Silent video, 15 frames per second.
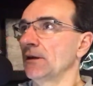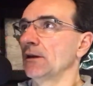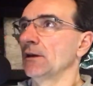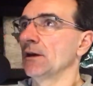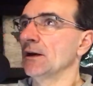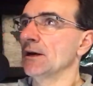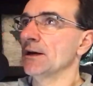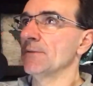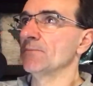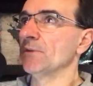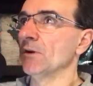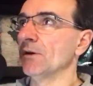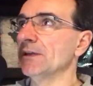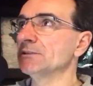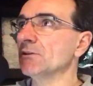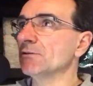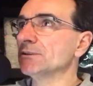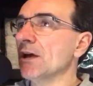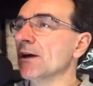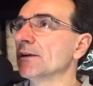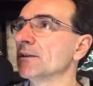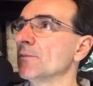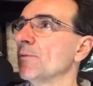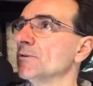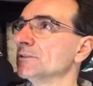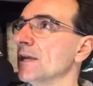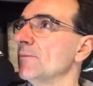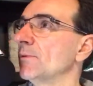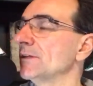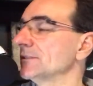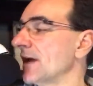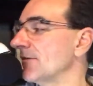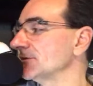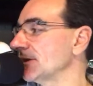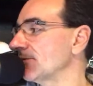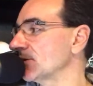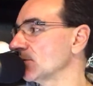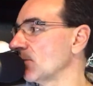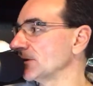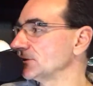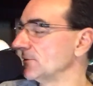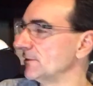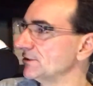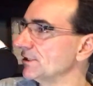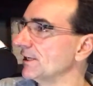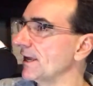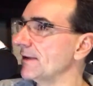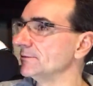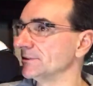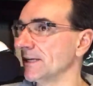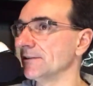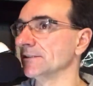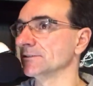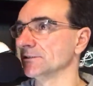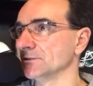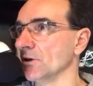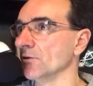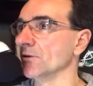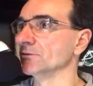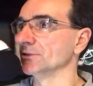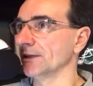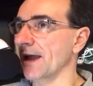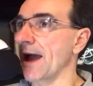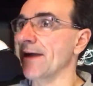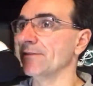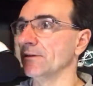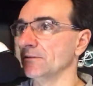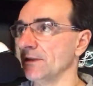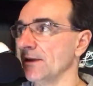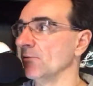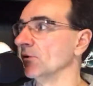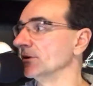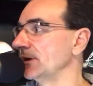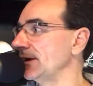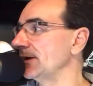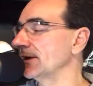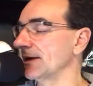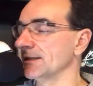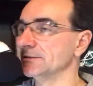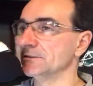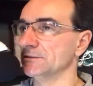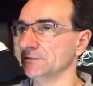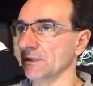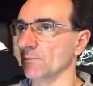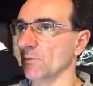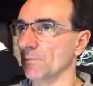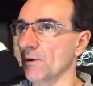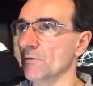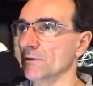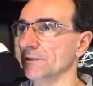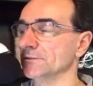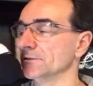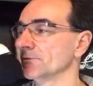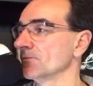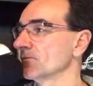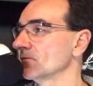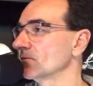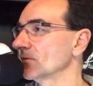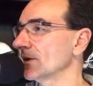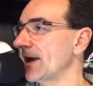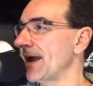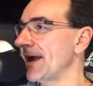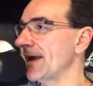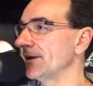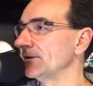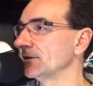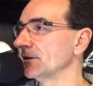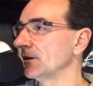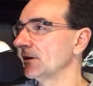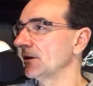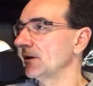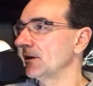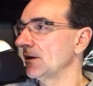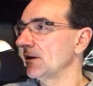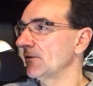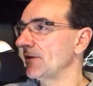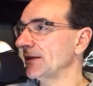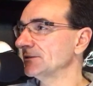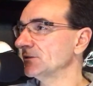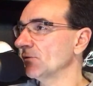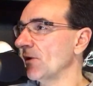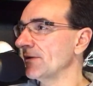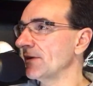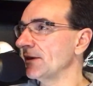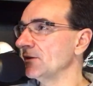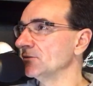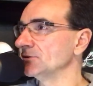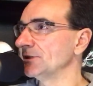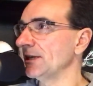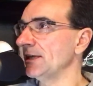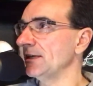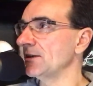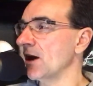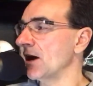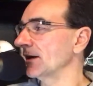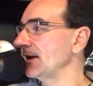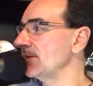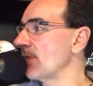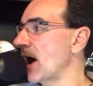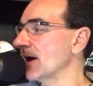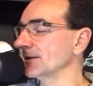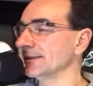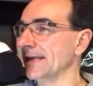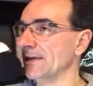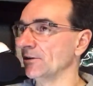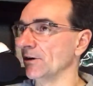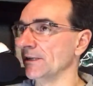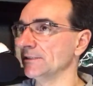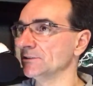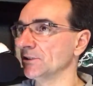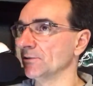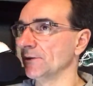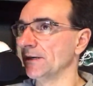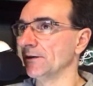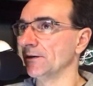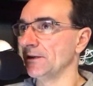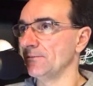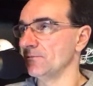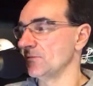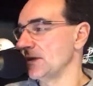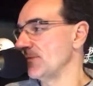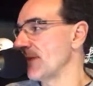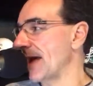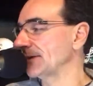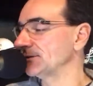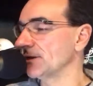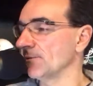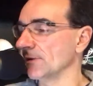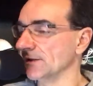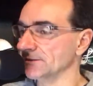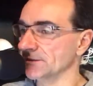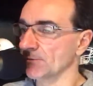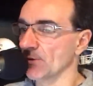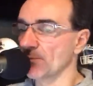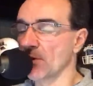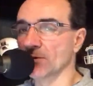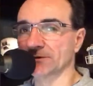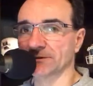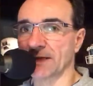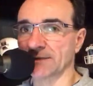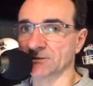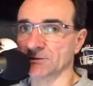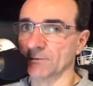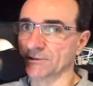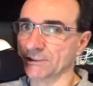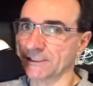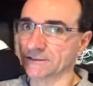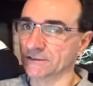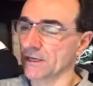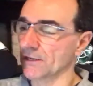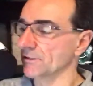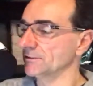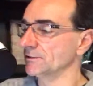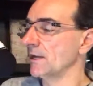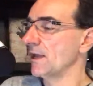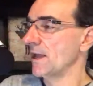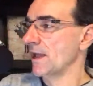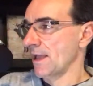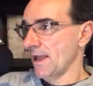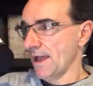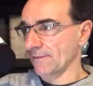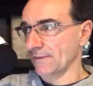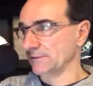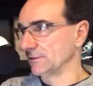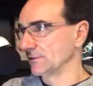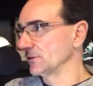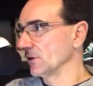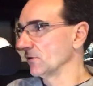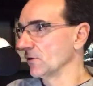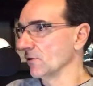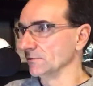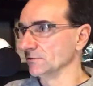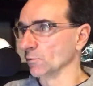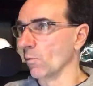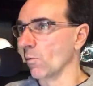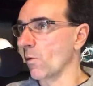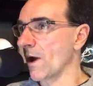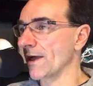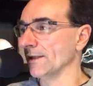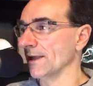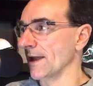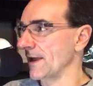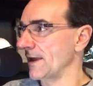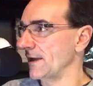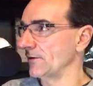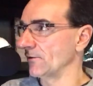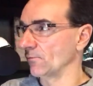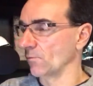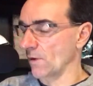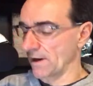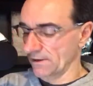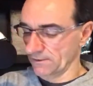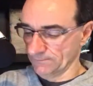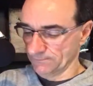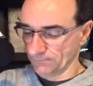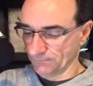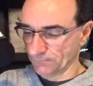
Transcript: You know, Izzo was talking in the post-game press conference after the Western Michigan game, saying that Sissoko is a guy that they will need against some opponents. And that's the way they used Edong Ebok later in his career. He matched up against some opponents, not so much against others. I think Sissoko is well ahead of where